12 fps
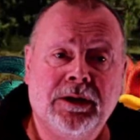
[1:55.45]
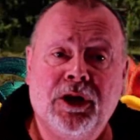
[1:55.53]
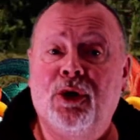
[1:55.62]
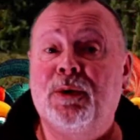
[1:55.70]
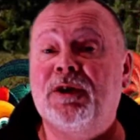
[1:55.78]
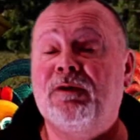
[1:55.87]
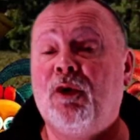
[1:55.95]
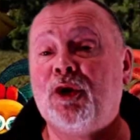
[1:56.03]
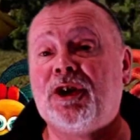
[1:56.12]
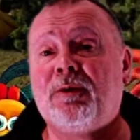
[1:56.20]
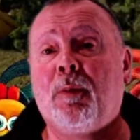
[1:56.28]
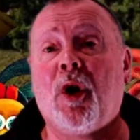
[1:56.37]
who is
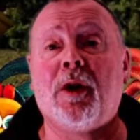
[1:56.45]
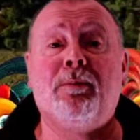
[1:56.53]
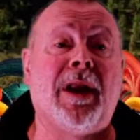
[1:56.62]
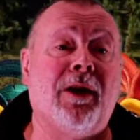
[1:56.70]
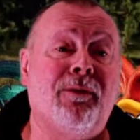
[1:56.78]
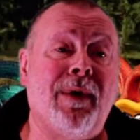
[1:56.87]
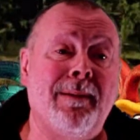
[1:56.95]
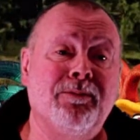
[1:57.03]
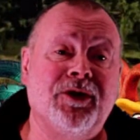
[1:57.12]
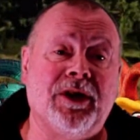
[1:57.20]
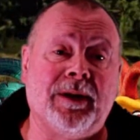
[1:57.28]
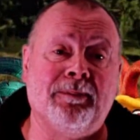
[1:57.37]
voiced by Bella
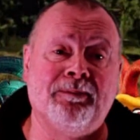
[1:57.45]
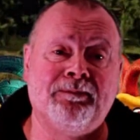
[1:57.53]
Ramsey.